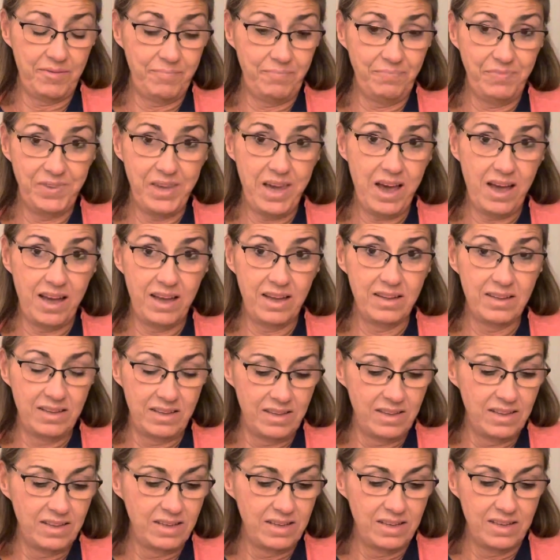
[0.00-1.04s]
Yeah.
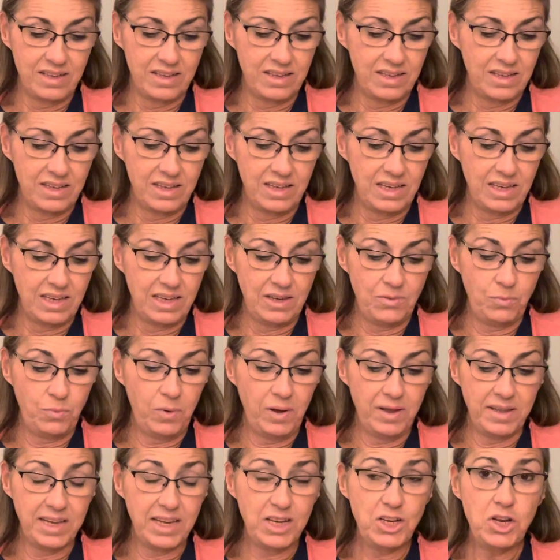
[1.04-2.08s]

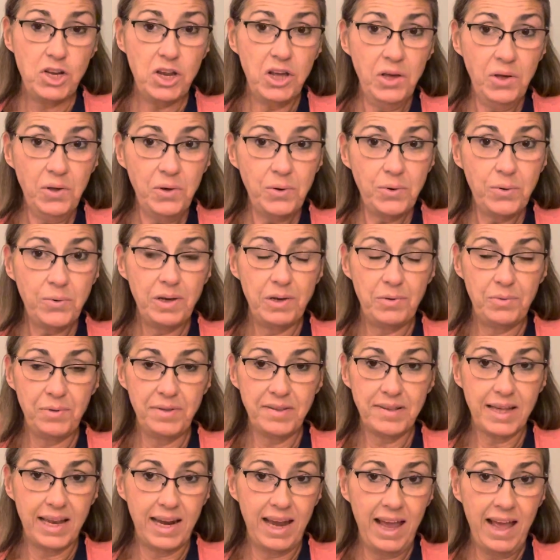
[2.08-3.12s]
What he knew it was
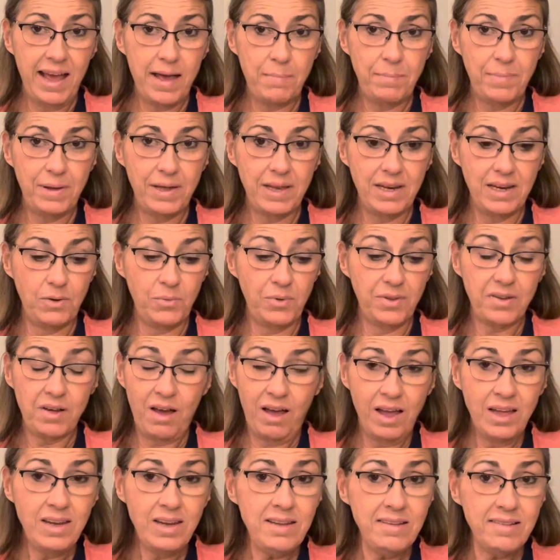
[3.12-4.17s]
going to happen. It was
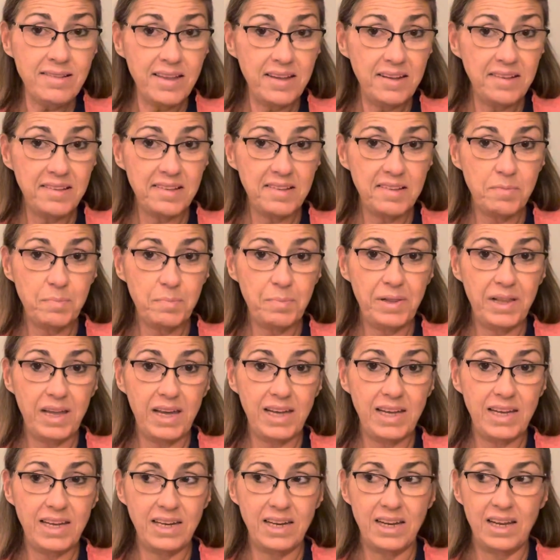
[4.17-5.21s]
on his license
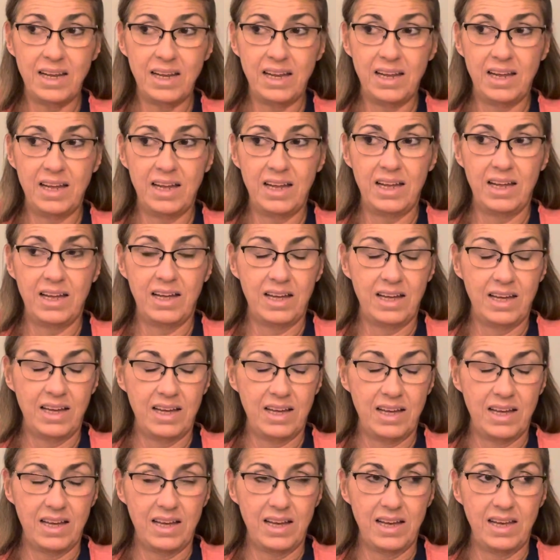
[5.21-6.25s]
plate.
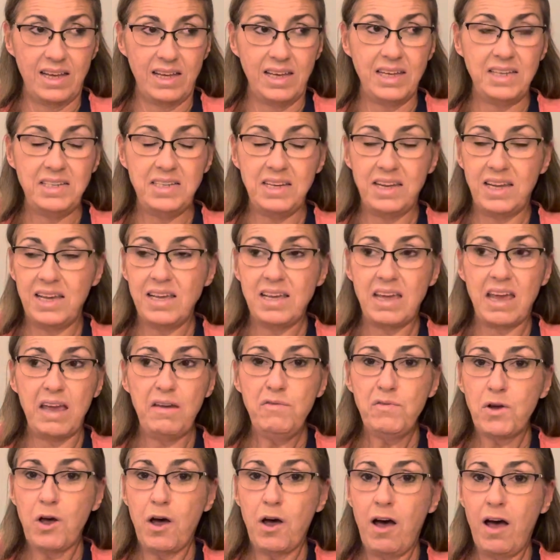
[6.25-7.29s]
He
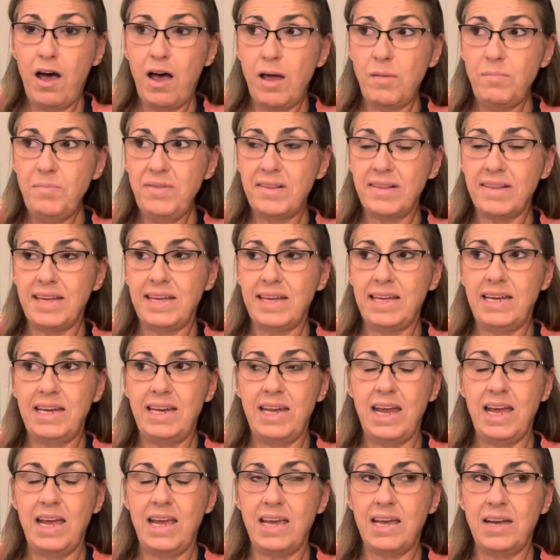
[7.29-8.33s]
gave comms in
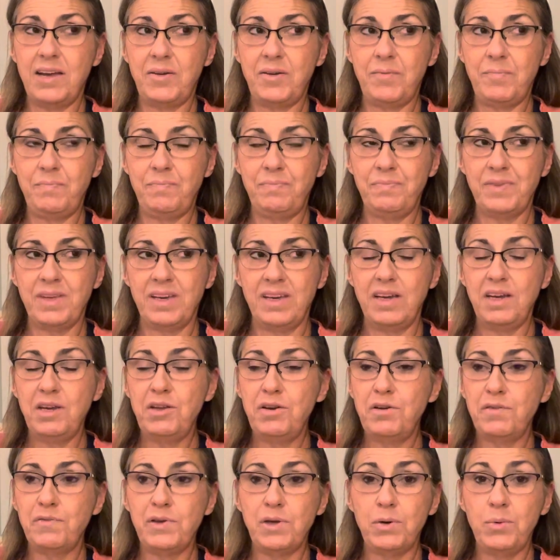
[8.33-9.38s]
a
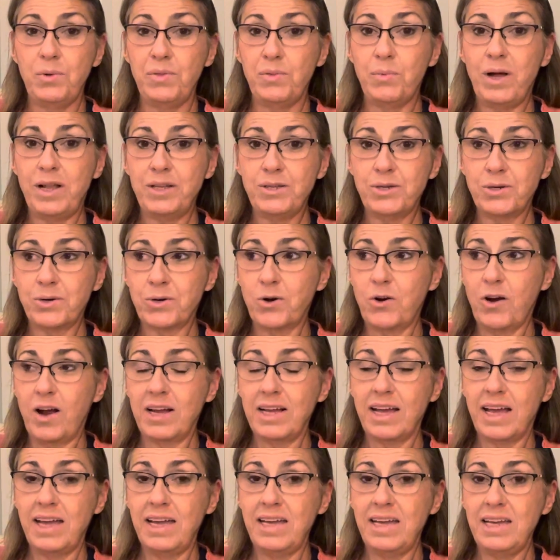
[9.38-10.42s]
interview with Walter
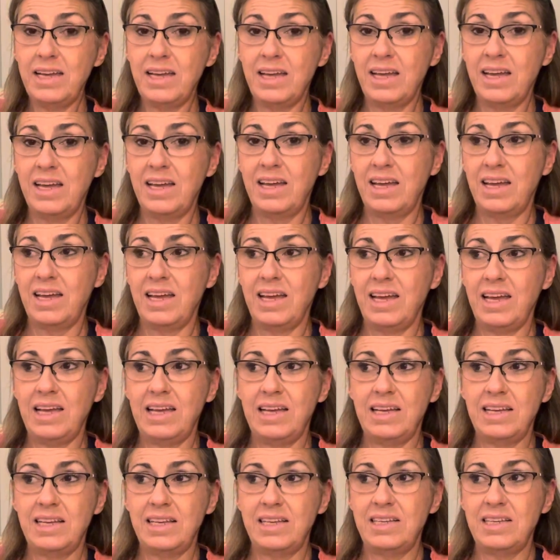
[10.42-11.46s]
Cronkite,
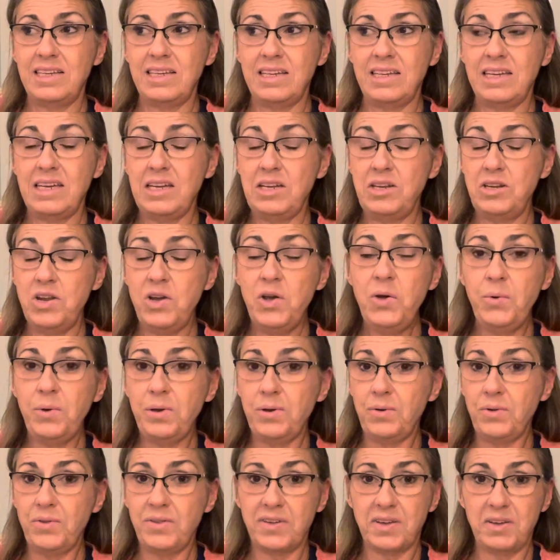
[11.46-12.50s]
and he knew he
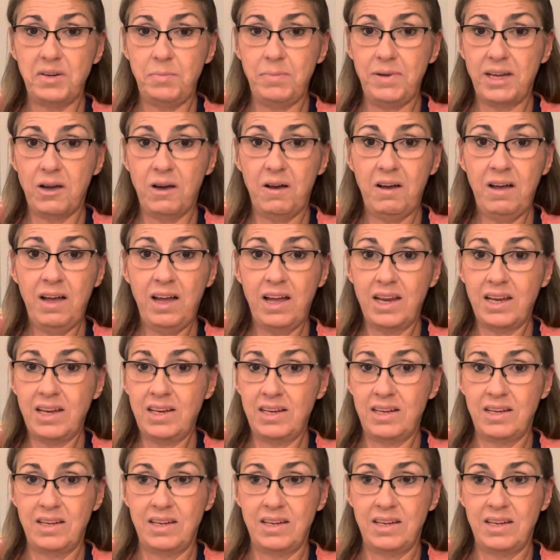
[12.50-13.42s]
was going to be gone.